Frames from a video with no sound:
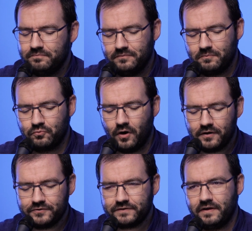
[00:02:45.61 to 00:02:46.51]
a
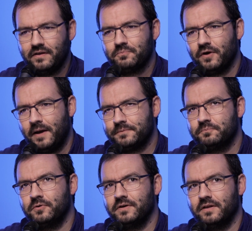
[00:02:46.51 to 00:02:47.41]
broader scale and perhaps
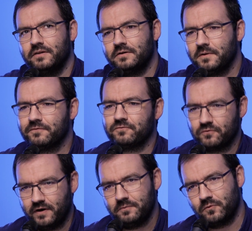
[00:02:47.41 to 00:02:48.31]
put a little bit of
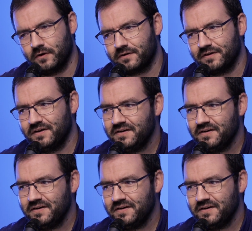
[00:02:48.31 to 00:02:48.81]
framework